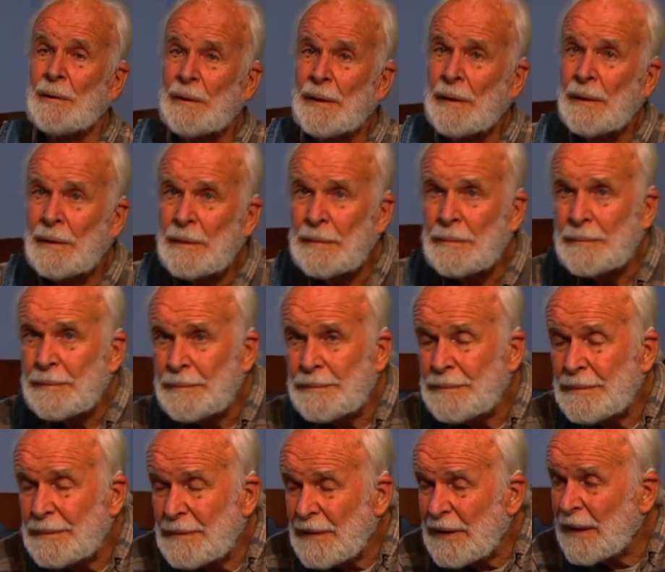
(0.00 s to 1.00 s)
yeah,
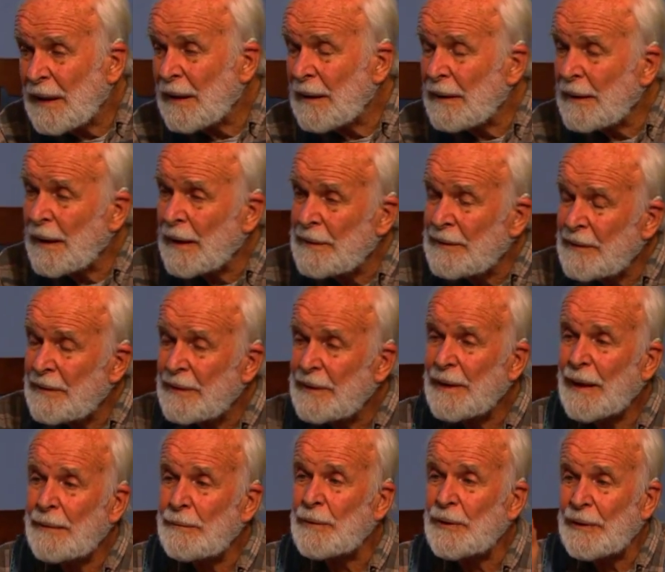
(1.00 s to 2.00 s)
Yeah,
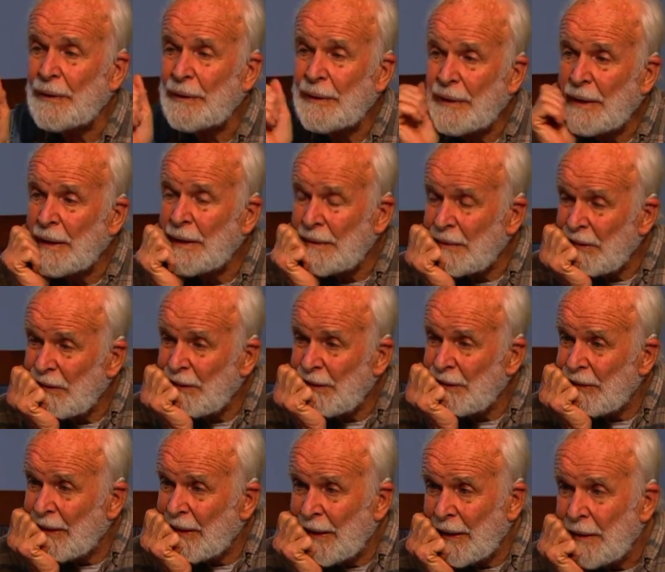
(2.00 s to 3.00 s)
that was a thing
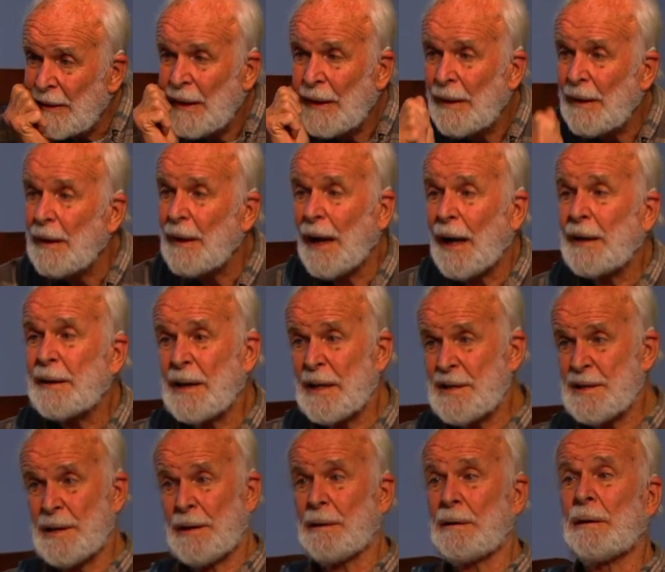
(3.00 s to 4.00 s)
too. That I
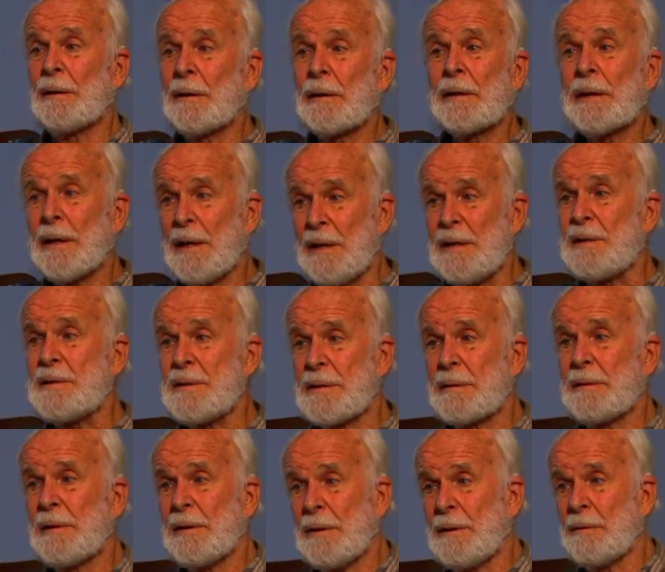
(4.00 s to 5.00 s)
guess in our case,
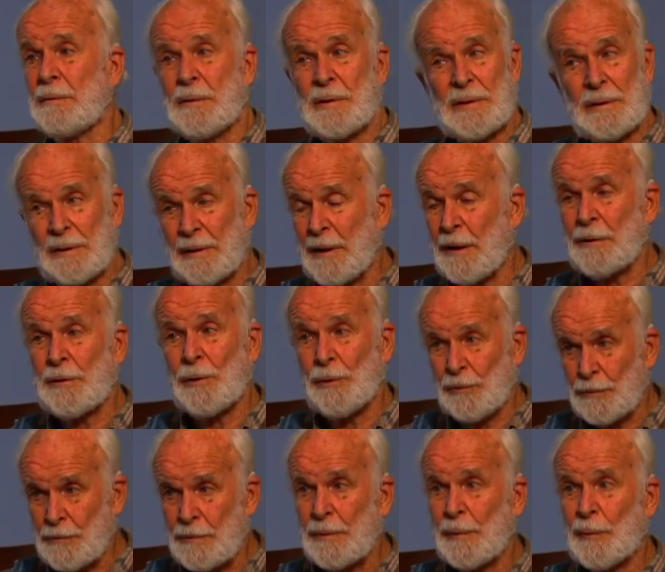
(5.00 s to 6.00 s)
you know, not all
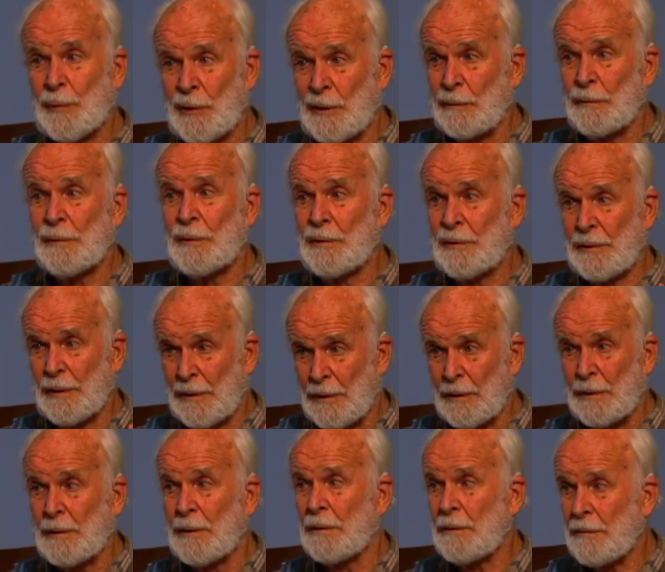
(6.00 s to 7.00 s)
criminals
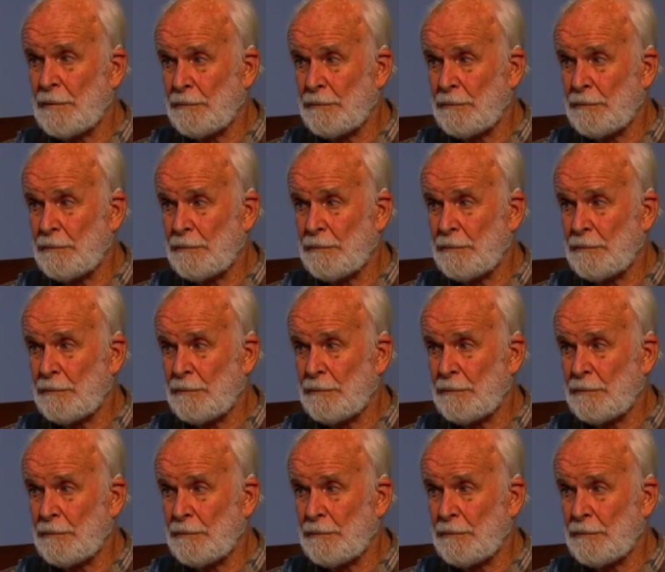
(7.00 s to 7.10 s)
are